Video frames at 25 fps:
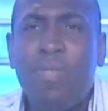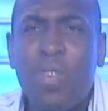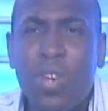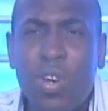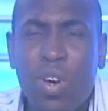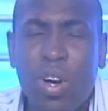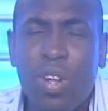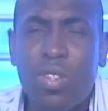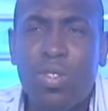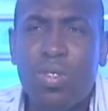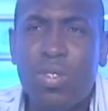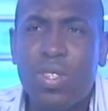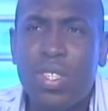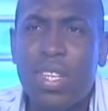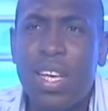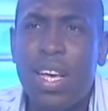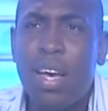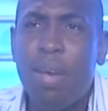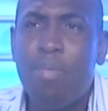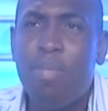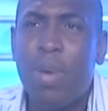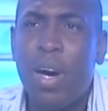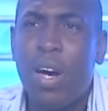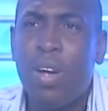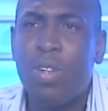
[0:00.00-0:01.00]
have you got to say
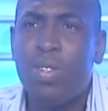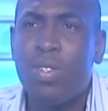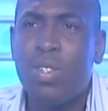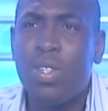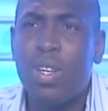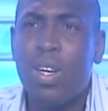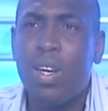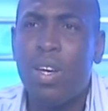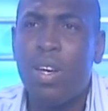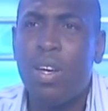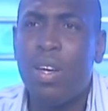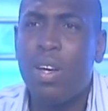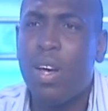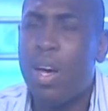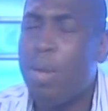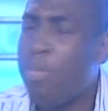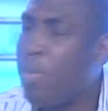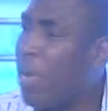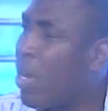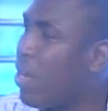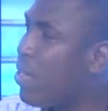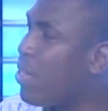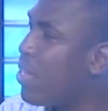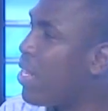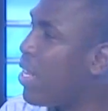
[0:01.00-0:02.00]
about uh,
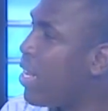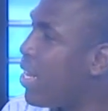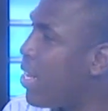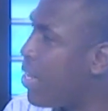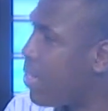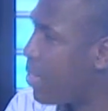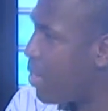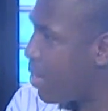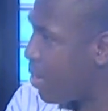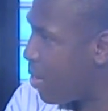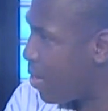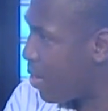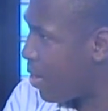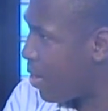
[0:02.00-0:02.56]
about the the